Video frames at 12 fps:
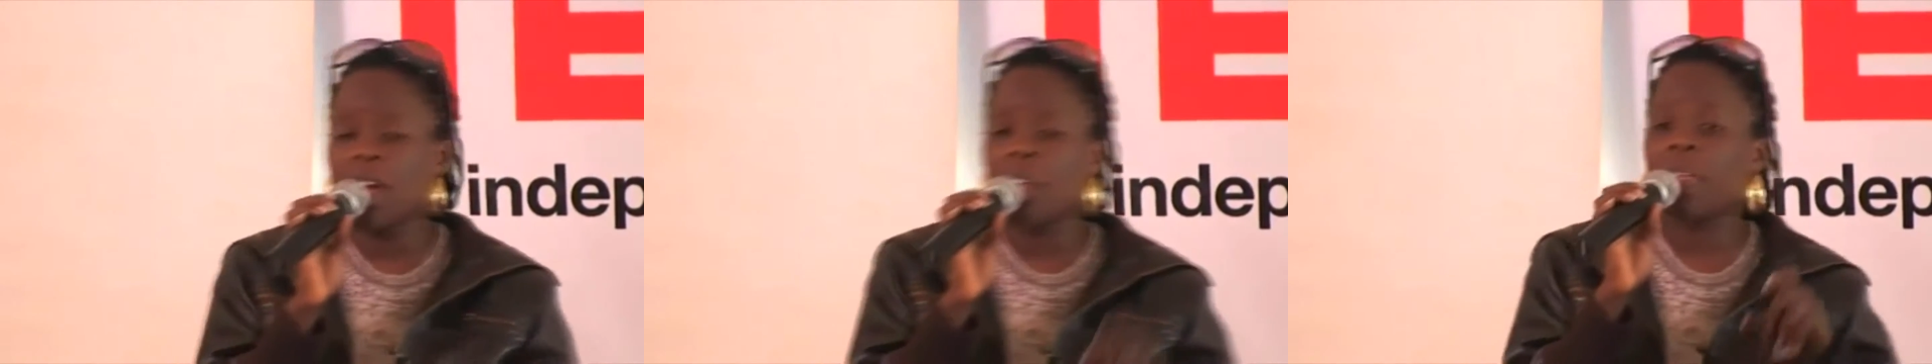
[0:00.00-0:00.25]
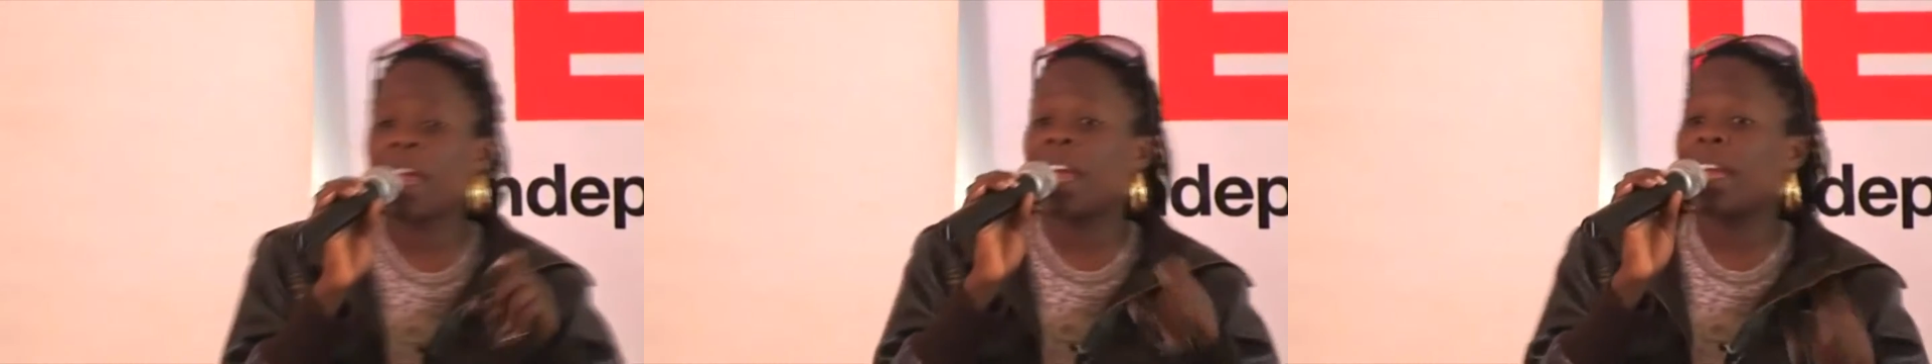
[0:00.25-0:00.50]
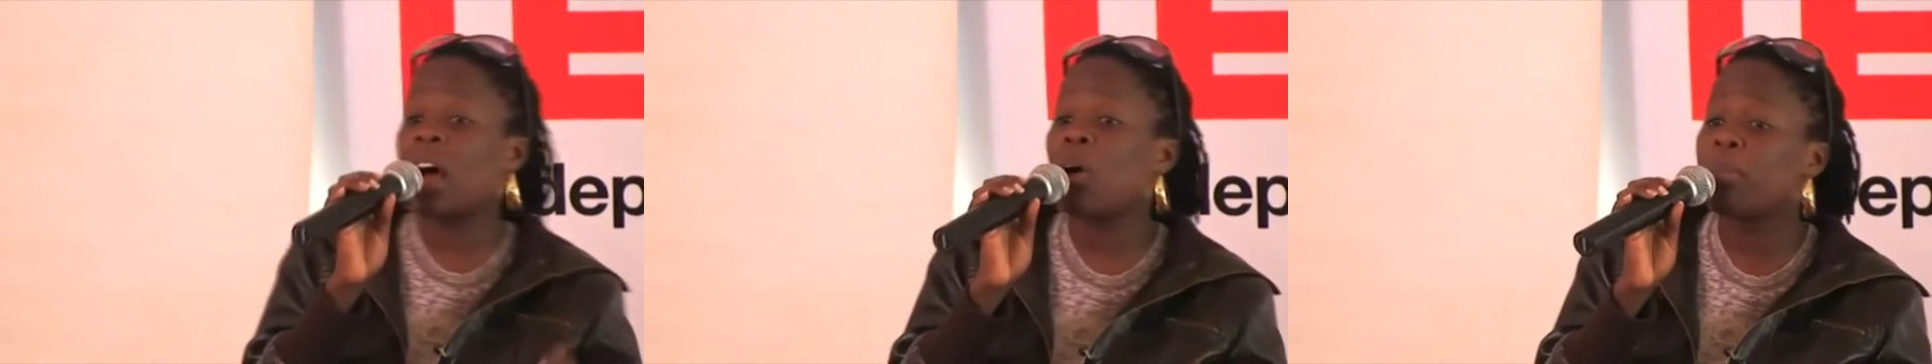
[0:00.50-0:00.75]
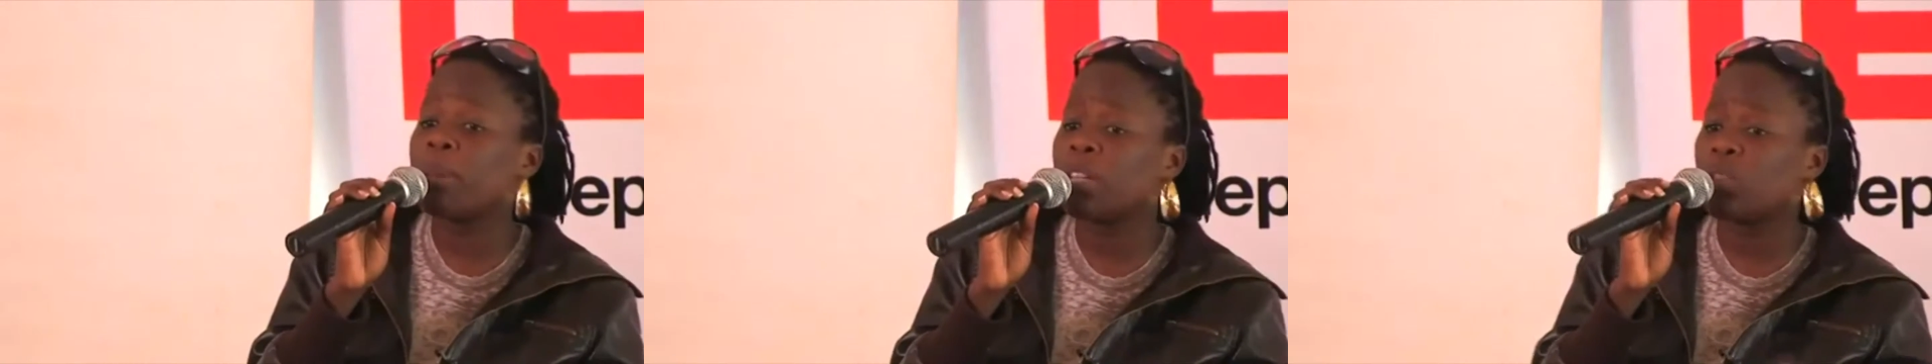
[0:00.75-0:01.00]
They allow
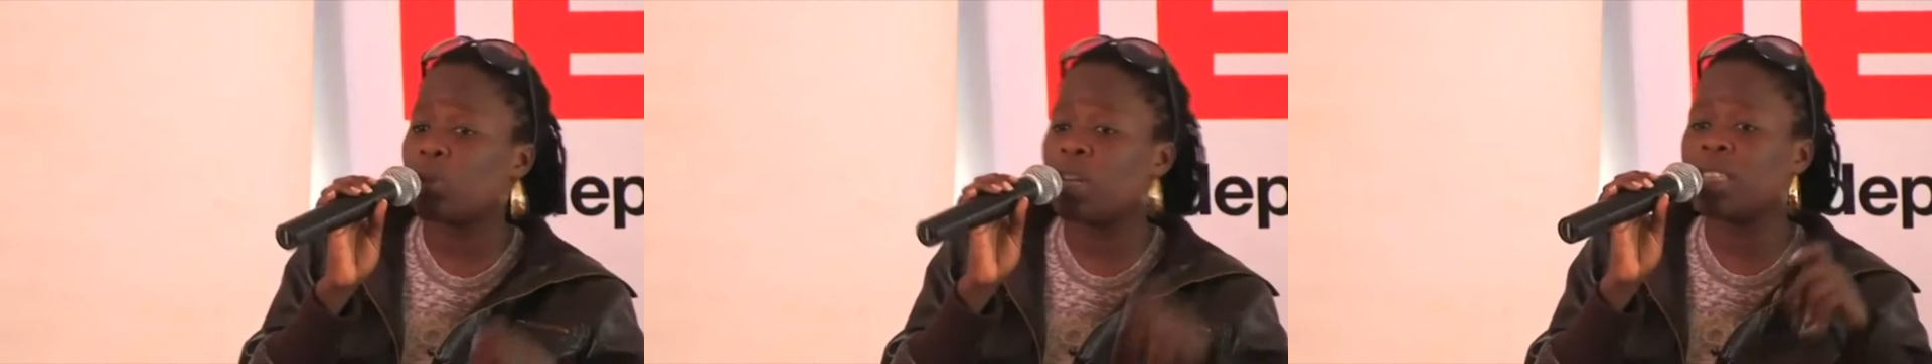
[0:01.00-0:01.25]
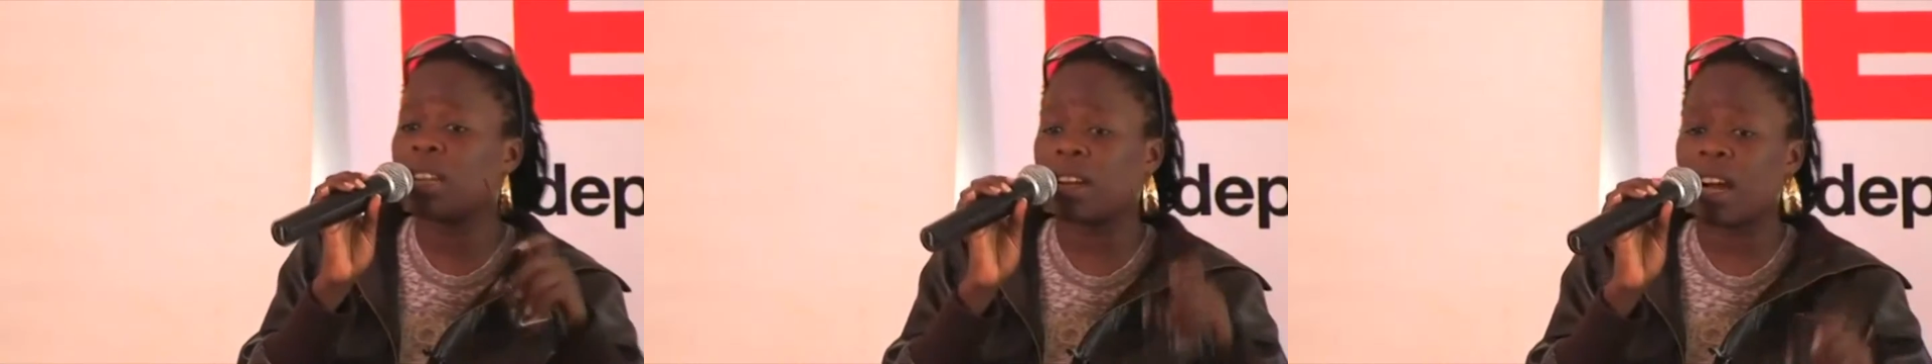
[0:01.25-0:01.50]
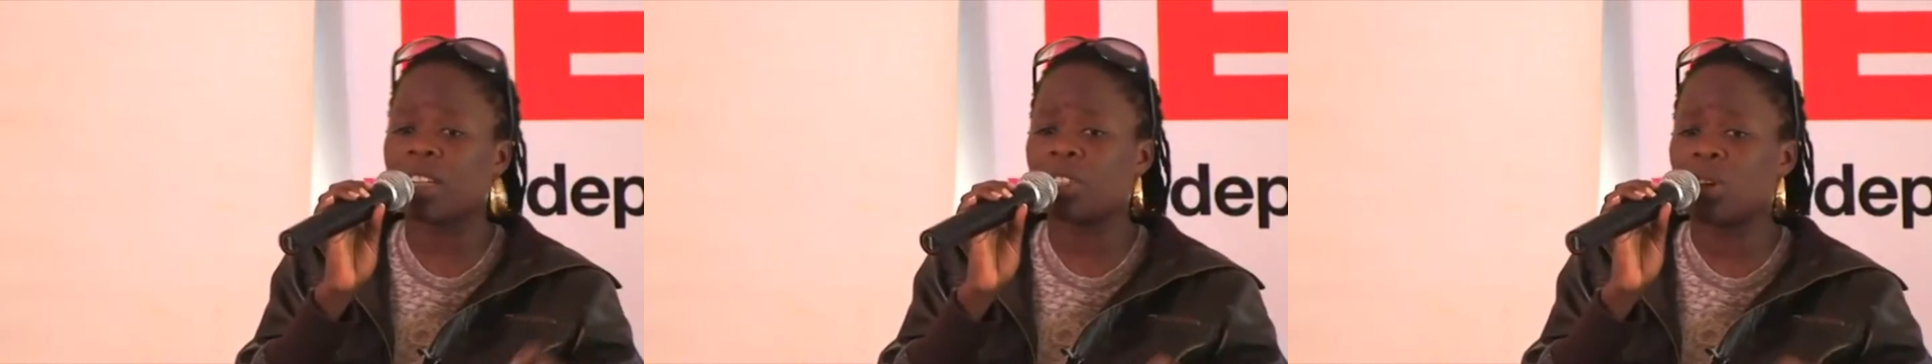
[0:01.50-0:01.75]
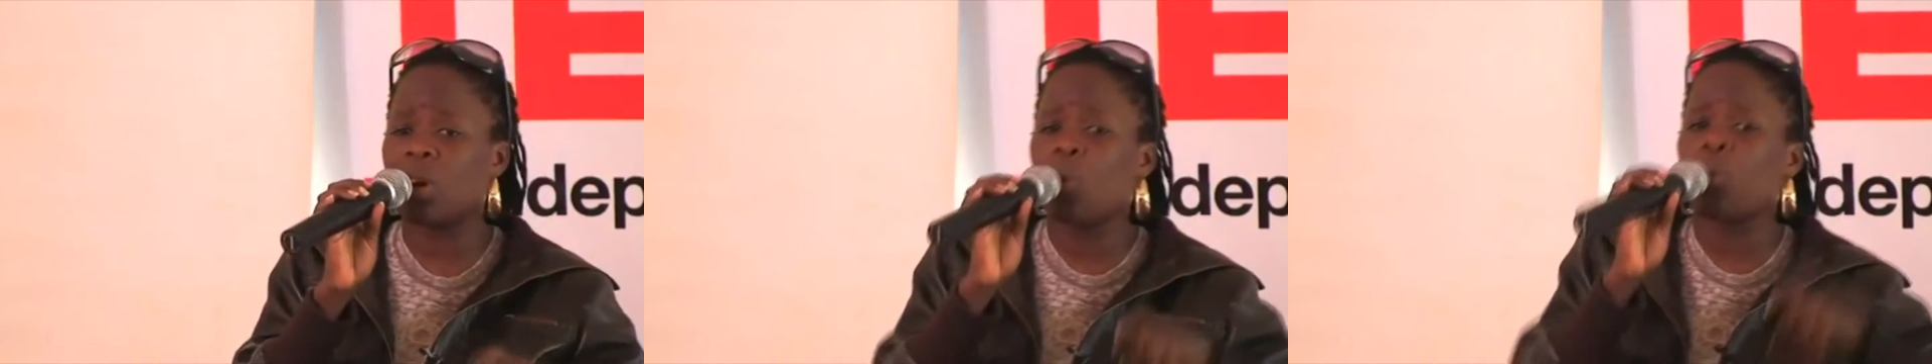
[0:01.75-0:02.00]
me to interact
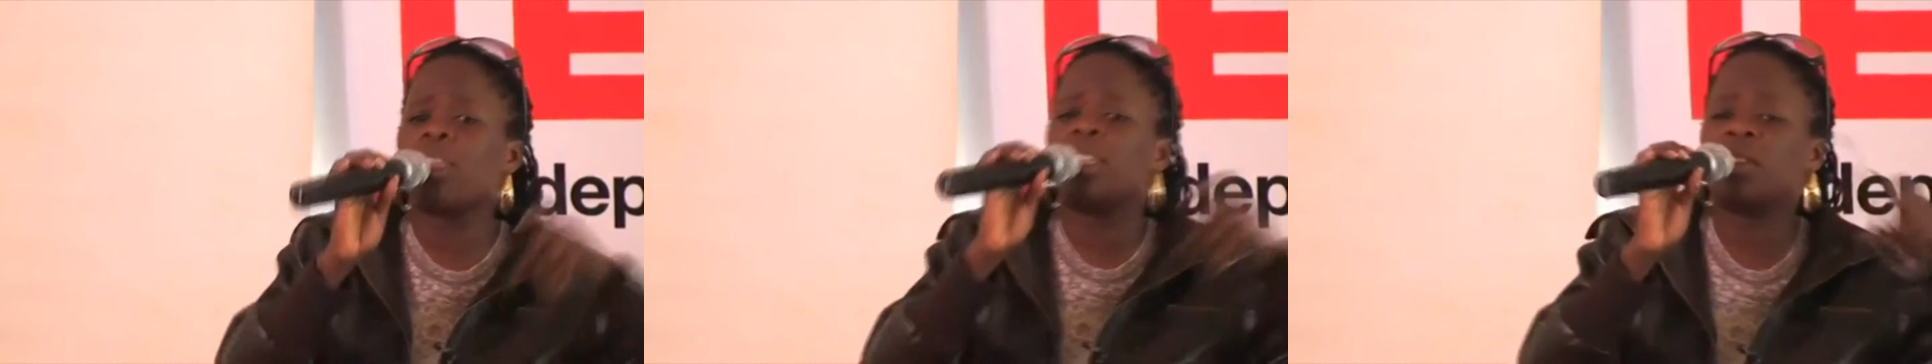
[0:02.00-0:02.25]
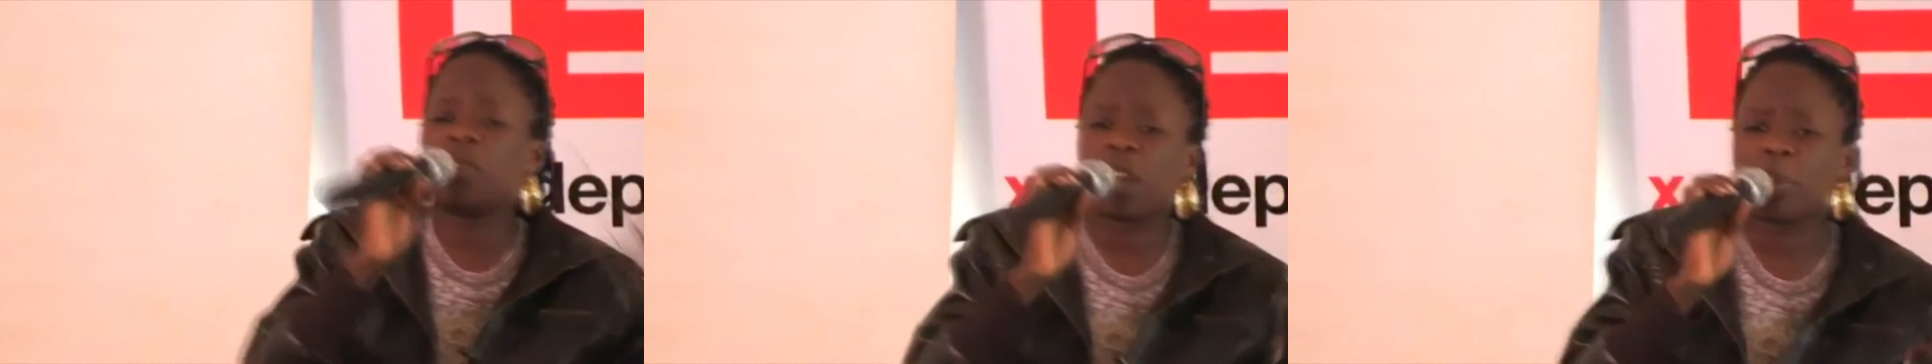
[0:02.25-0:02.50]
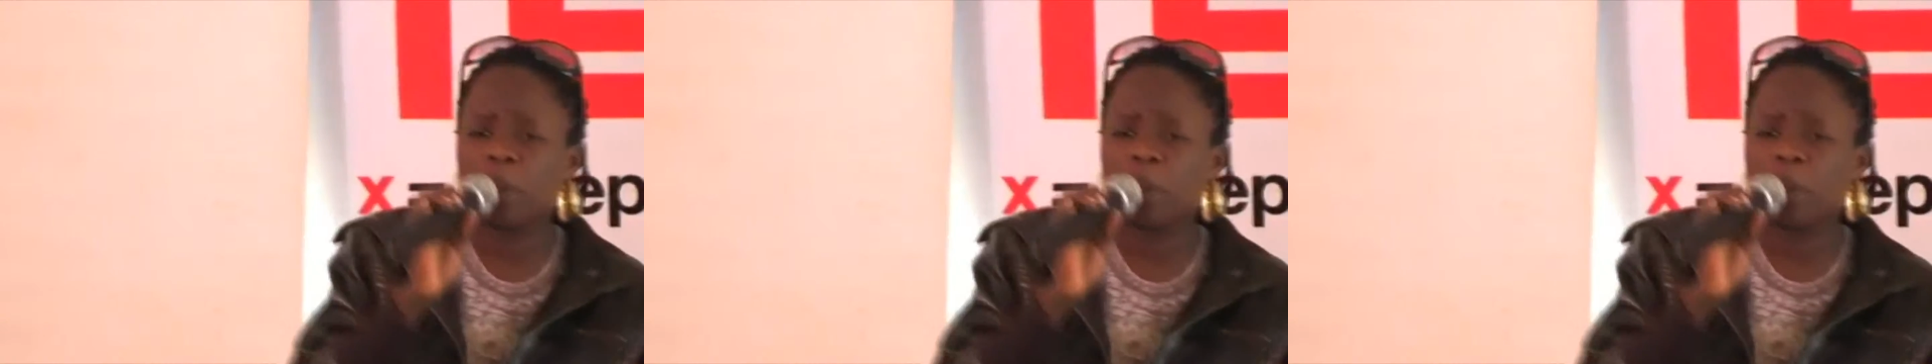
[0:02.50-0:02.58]
with different